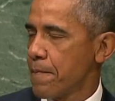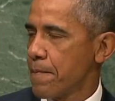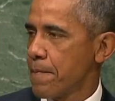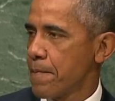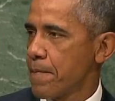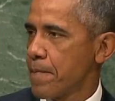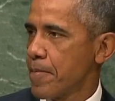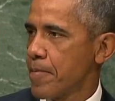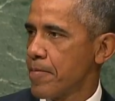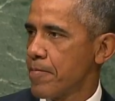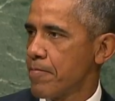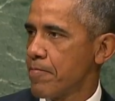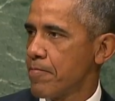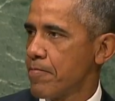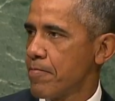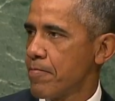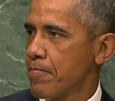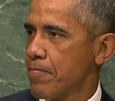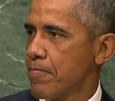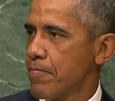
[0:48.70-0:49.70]

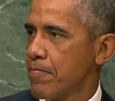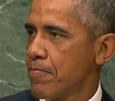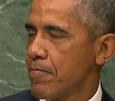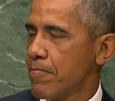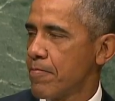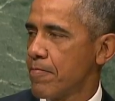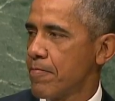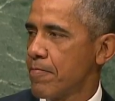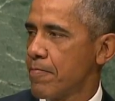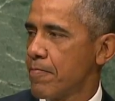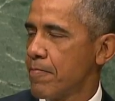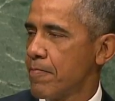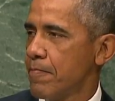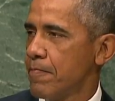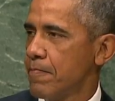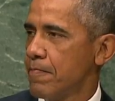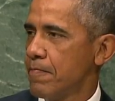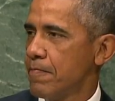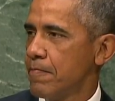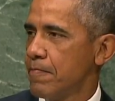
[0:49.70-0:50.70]
[no speech]